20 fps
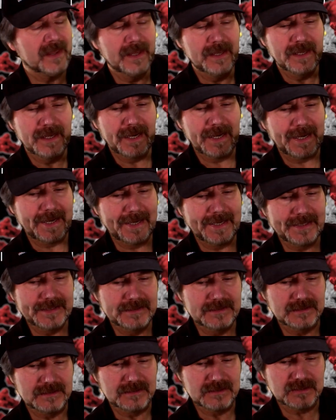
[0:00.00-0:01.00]
And
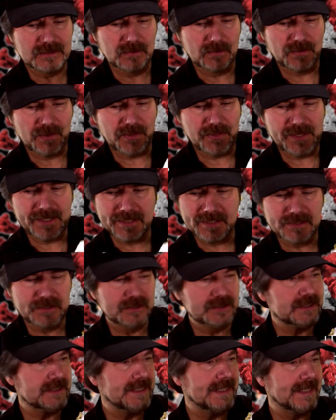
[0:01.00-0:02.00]
so the thing that you're
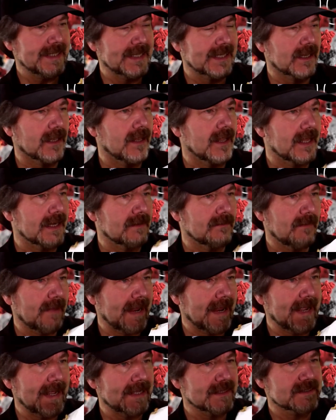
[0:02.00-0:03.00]
seeing in a lot of
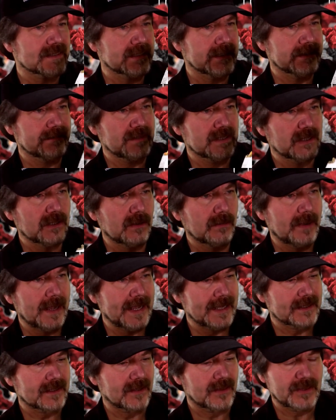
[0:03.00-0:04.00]
masks, and if you go back
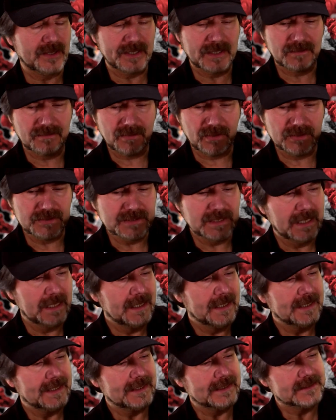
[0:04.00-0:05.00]
to Thingiverse,
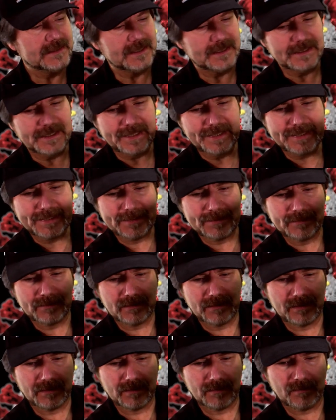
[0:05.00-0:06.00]
is that they,
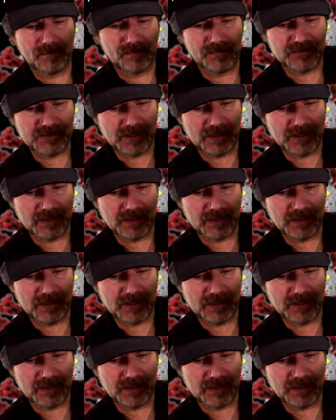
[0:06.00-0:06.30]
some